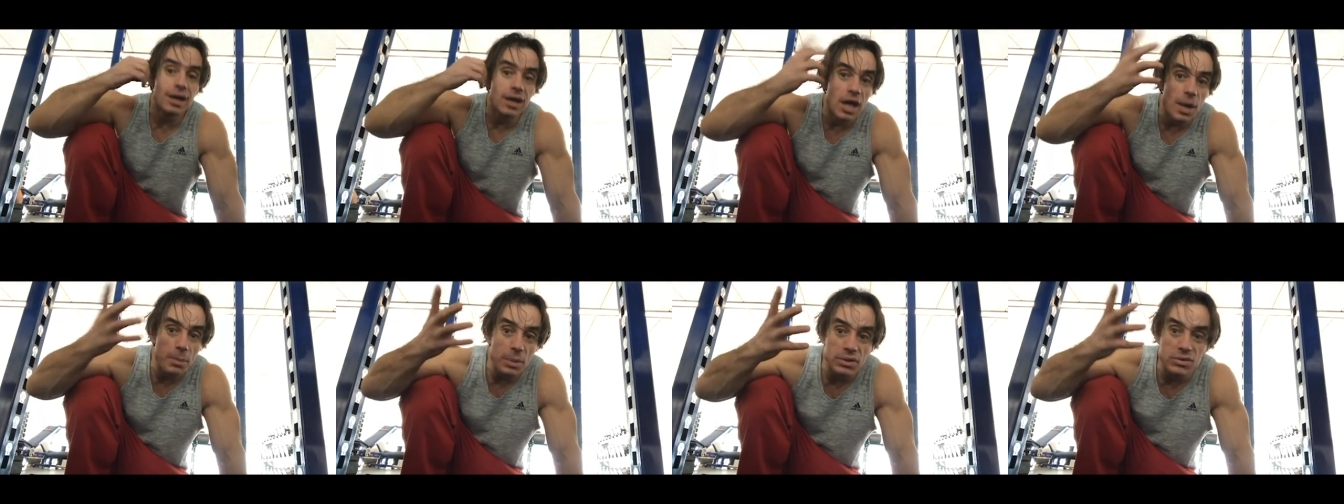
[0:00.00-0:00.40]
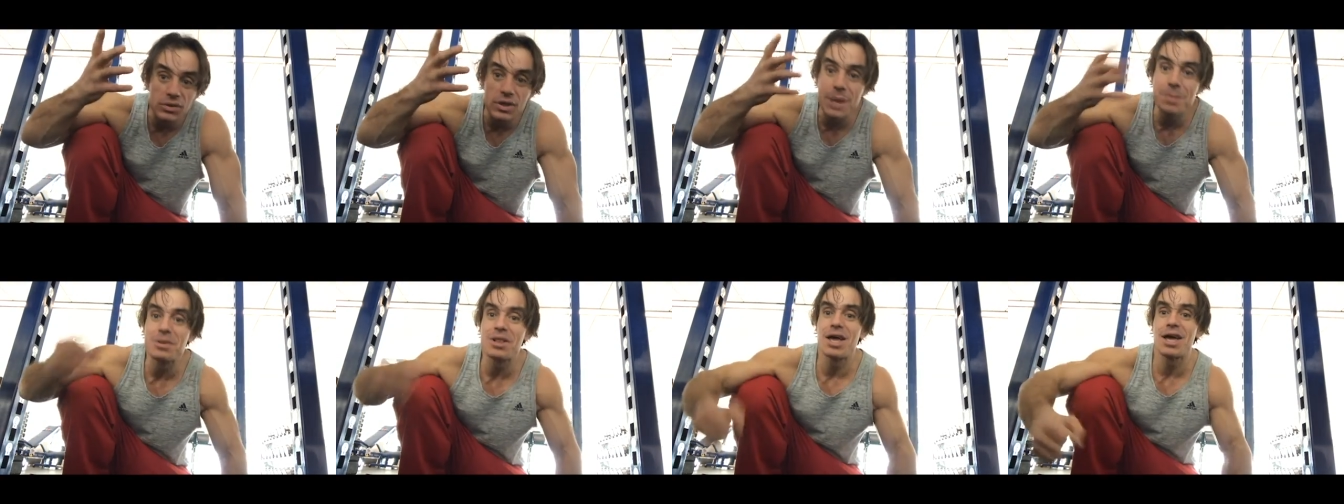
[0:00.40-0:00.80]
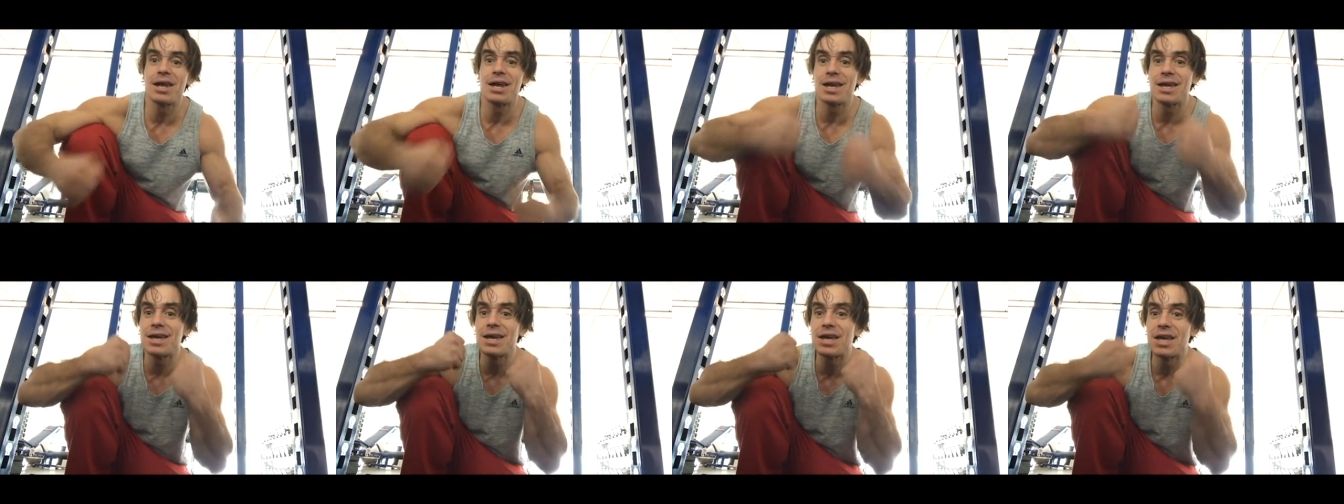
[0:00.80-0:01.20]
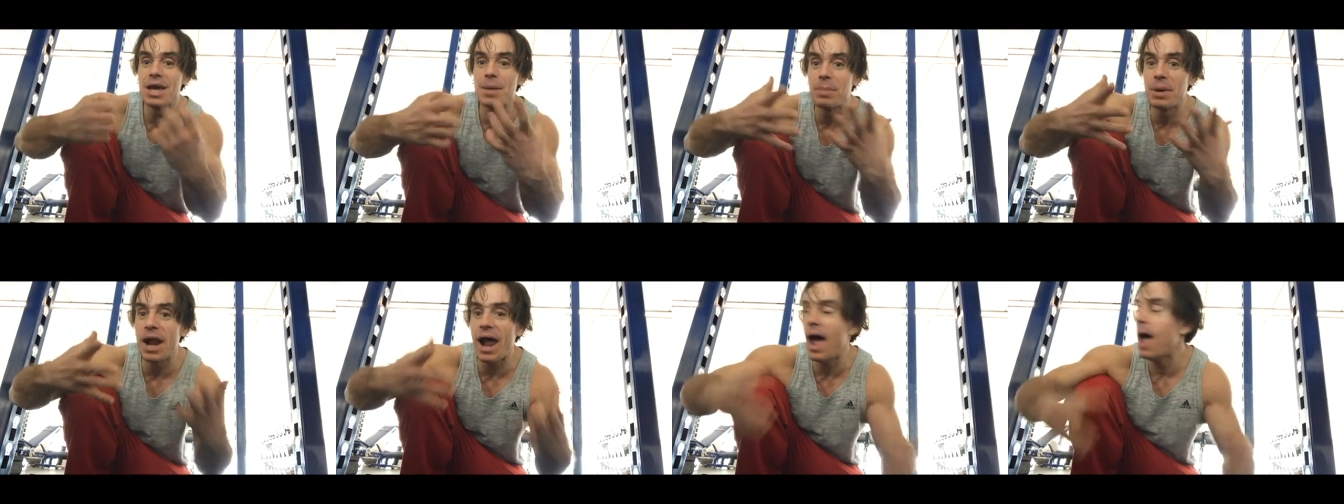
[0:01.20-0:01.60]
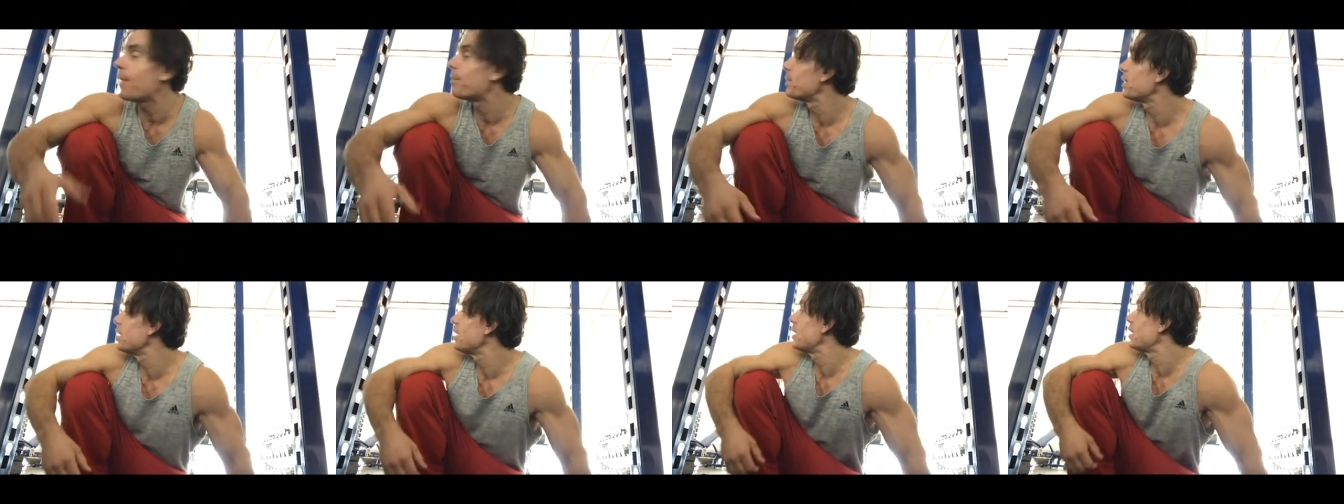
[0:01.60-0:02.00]
Keep it stimulating. Keep it
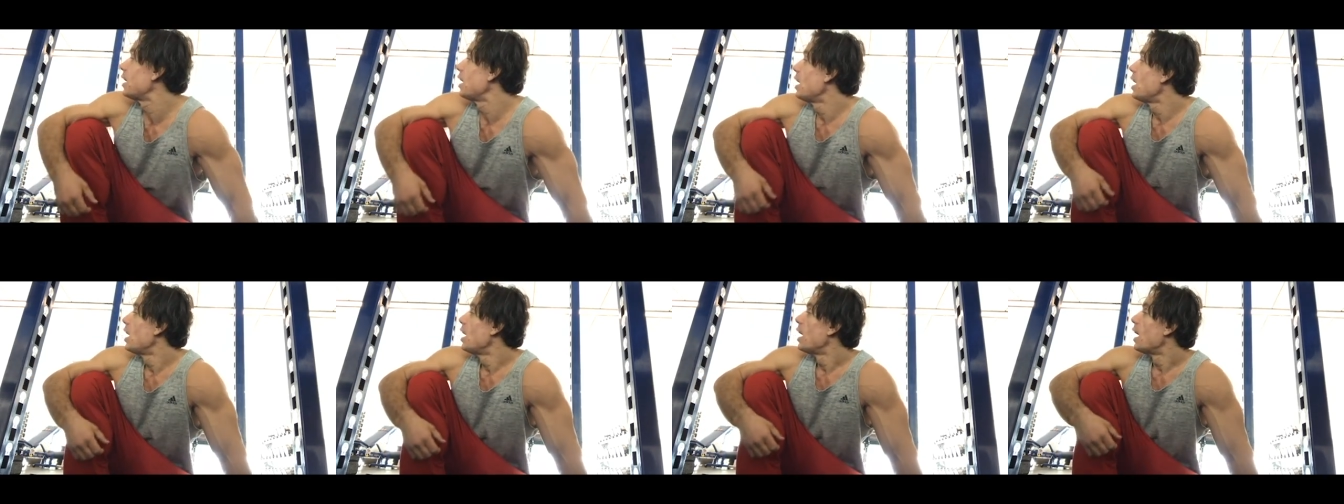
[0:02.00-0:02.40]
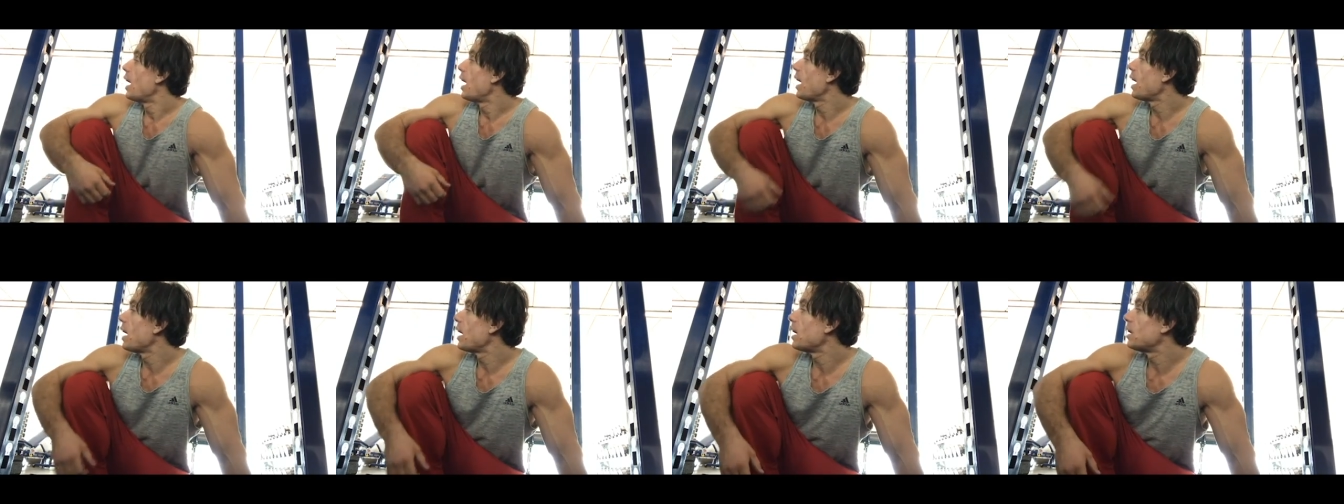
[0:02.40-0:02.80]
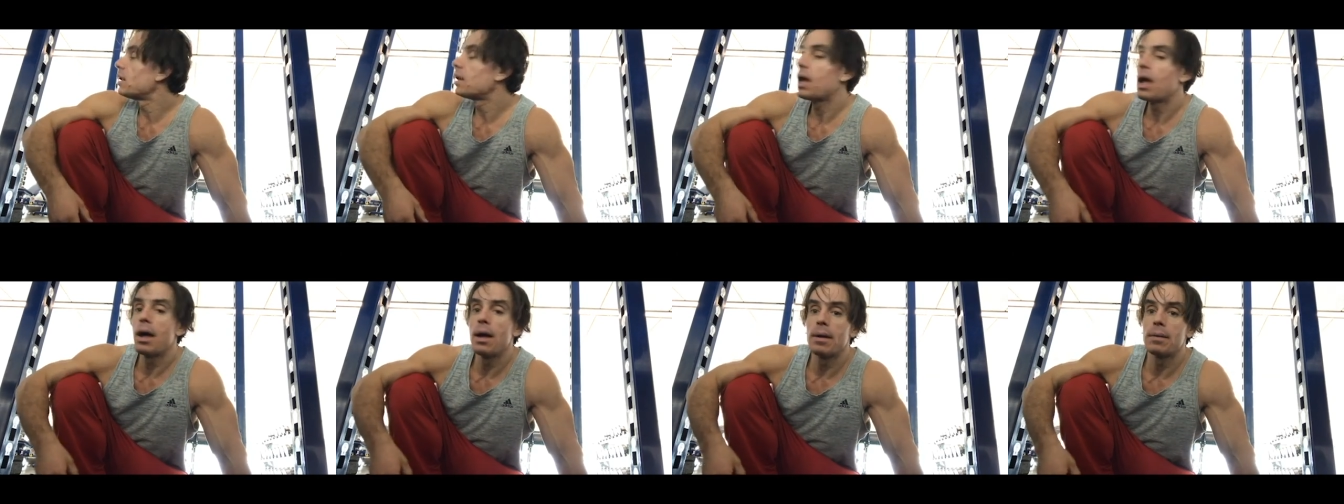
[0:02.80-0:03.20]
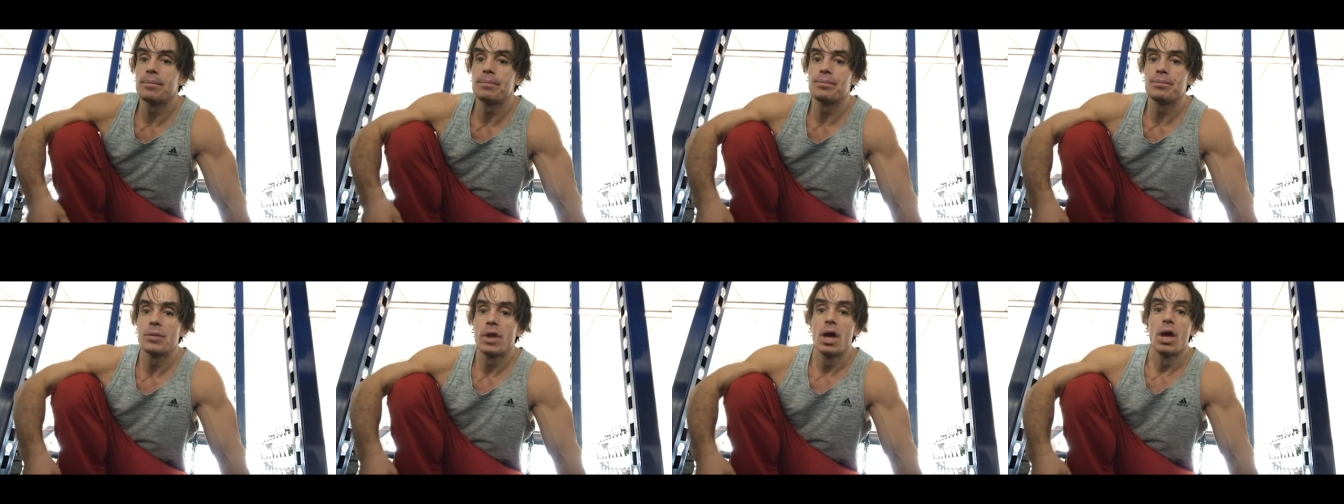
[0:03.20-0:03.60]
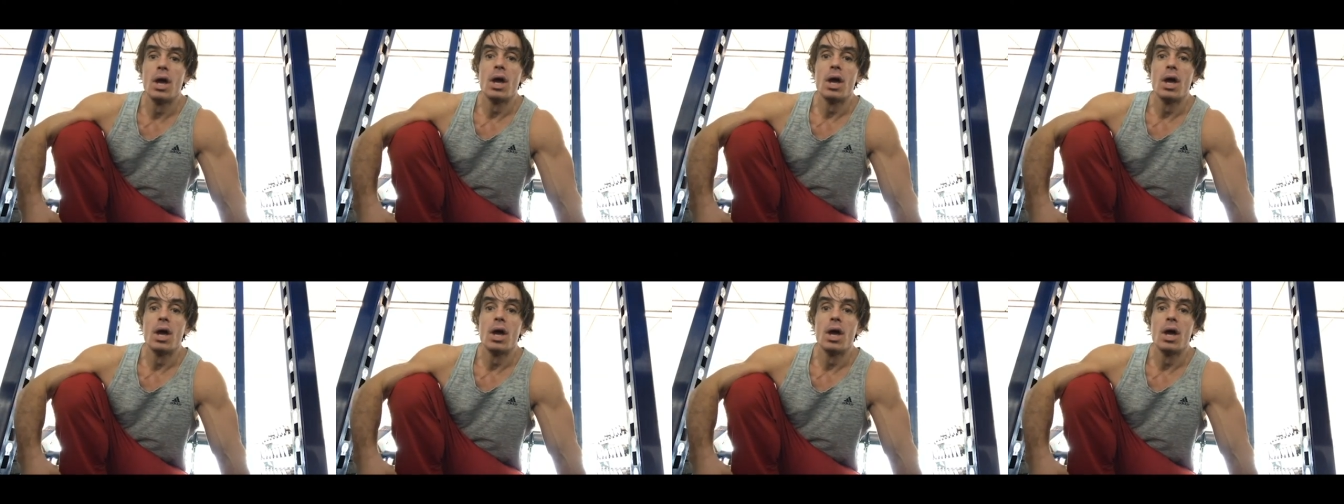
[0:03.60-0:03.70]
happy. And, um,